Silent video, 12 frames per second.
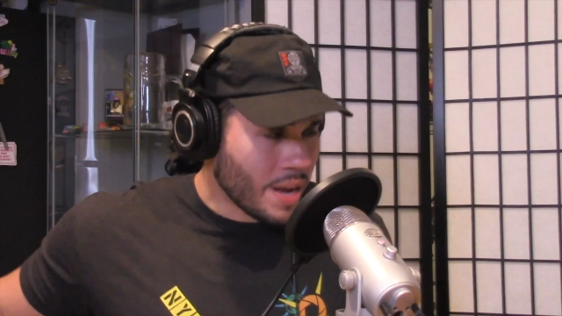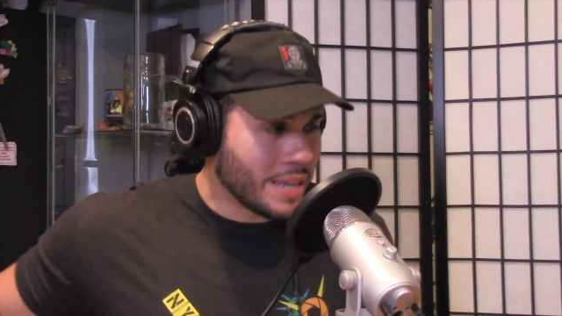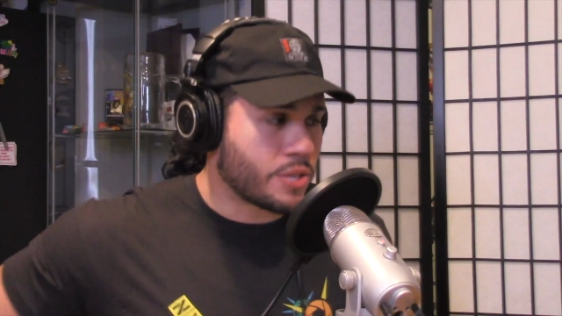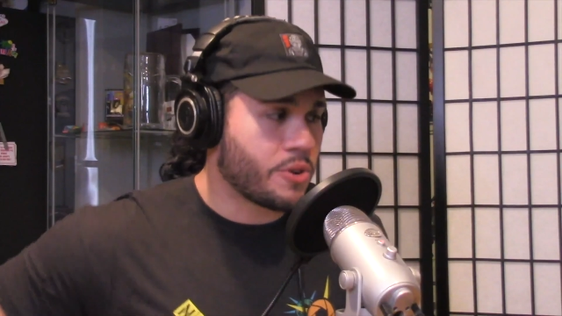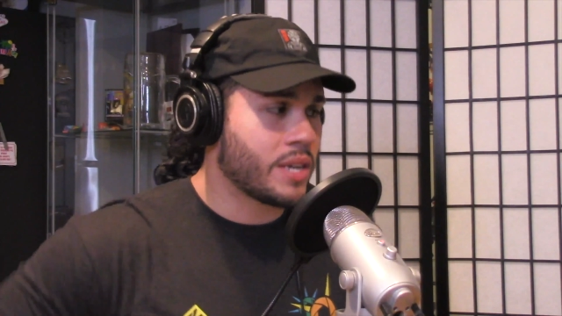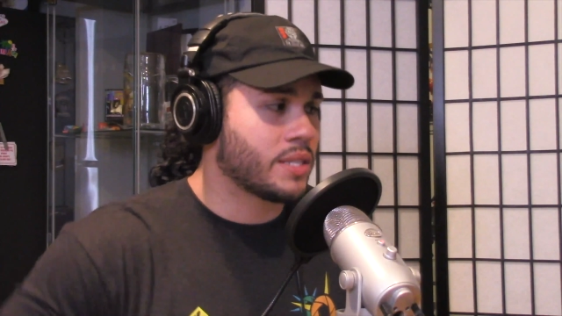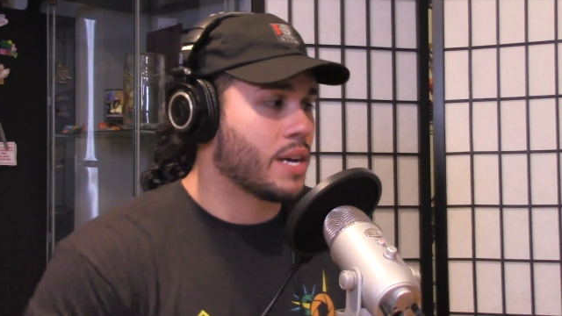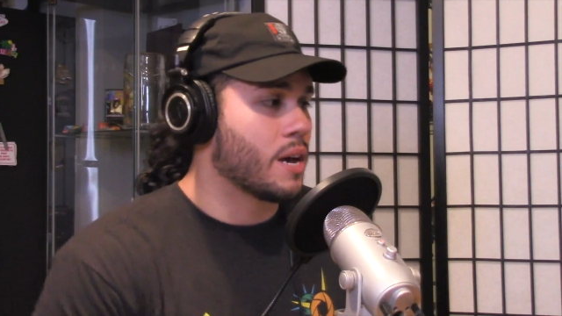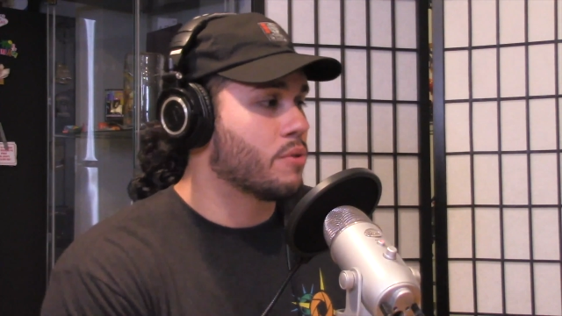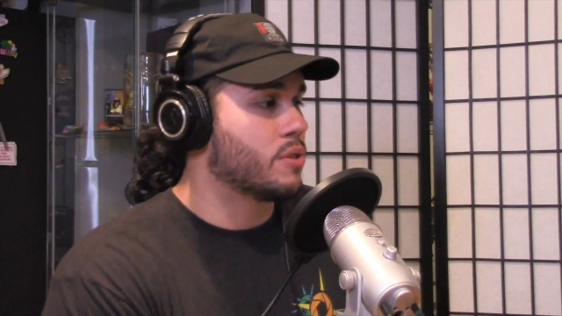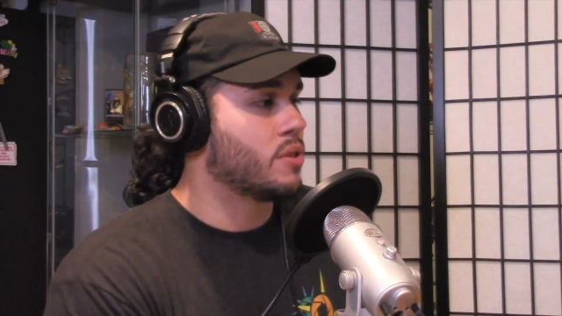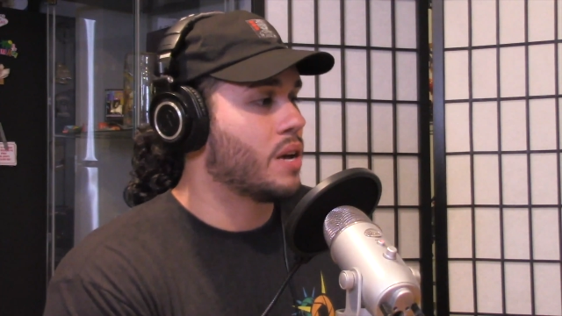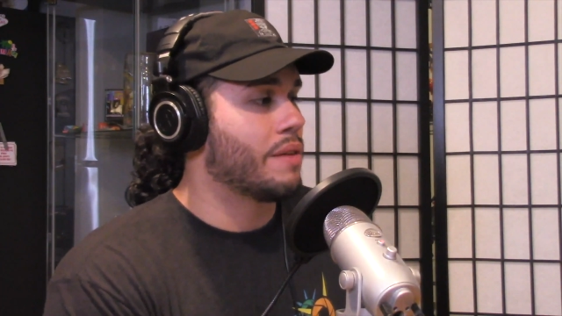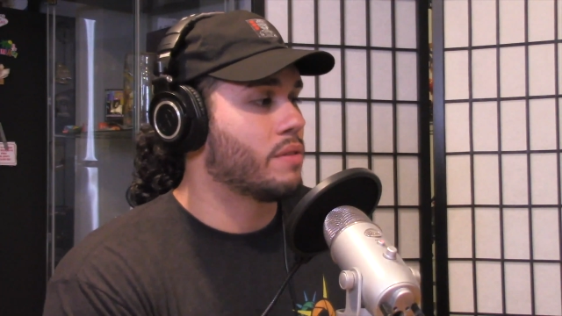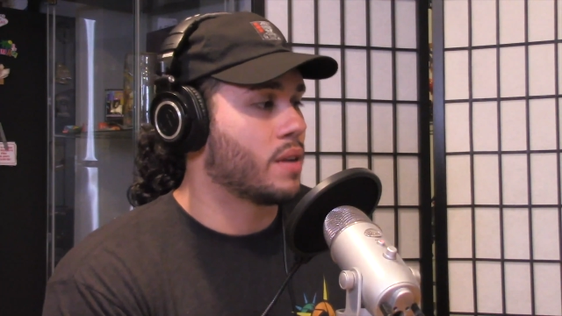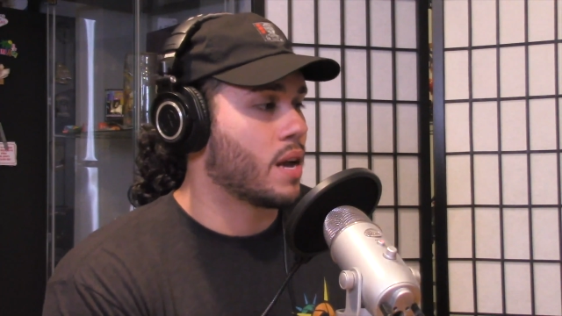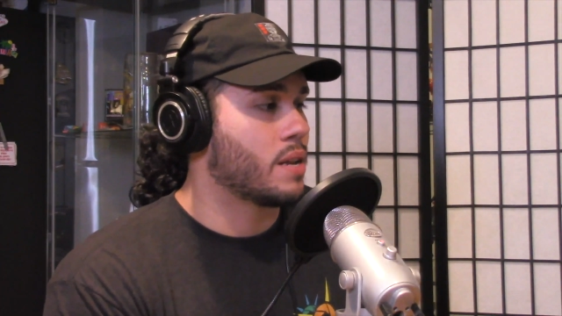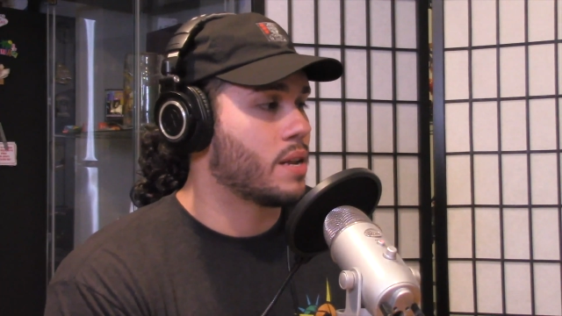It's crazy how we still
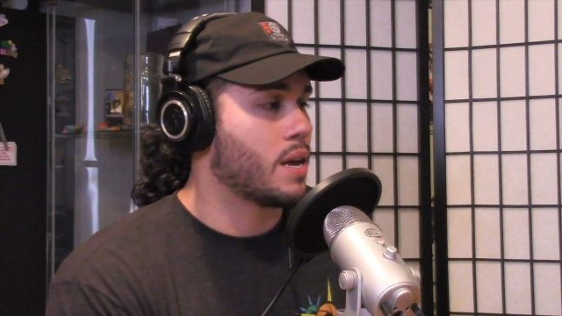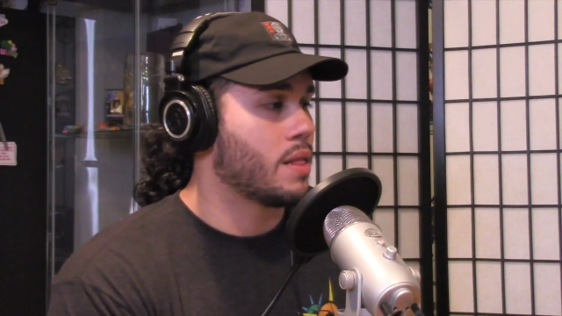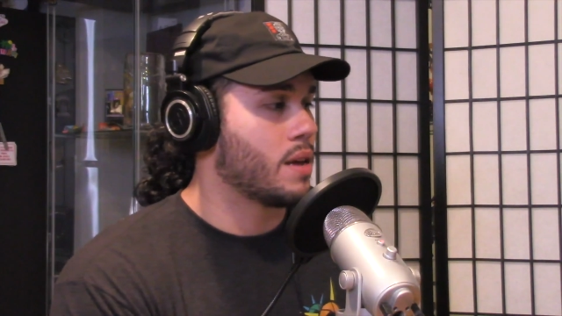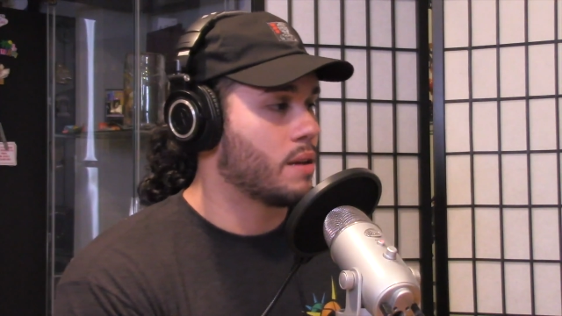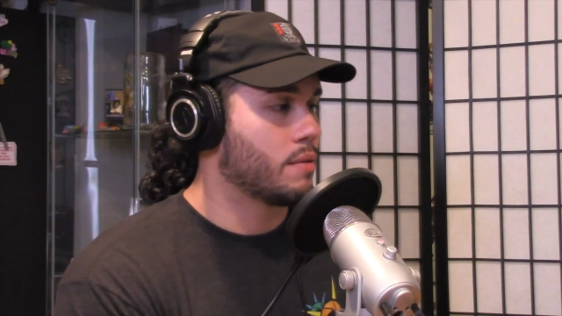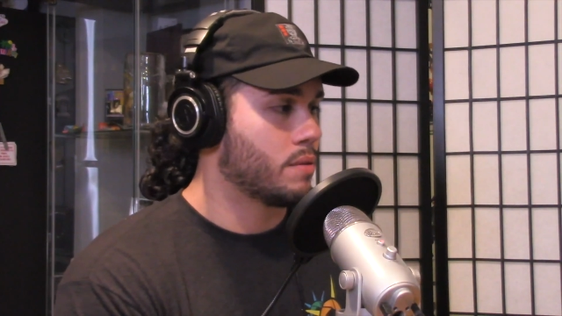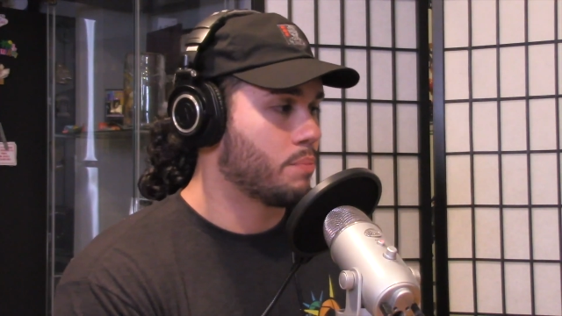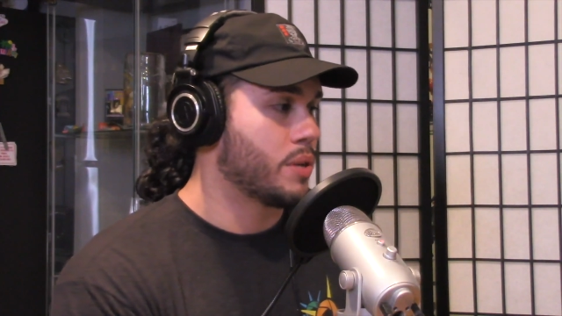haven't gotten out of that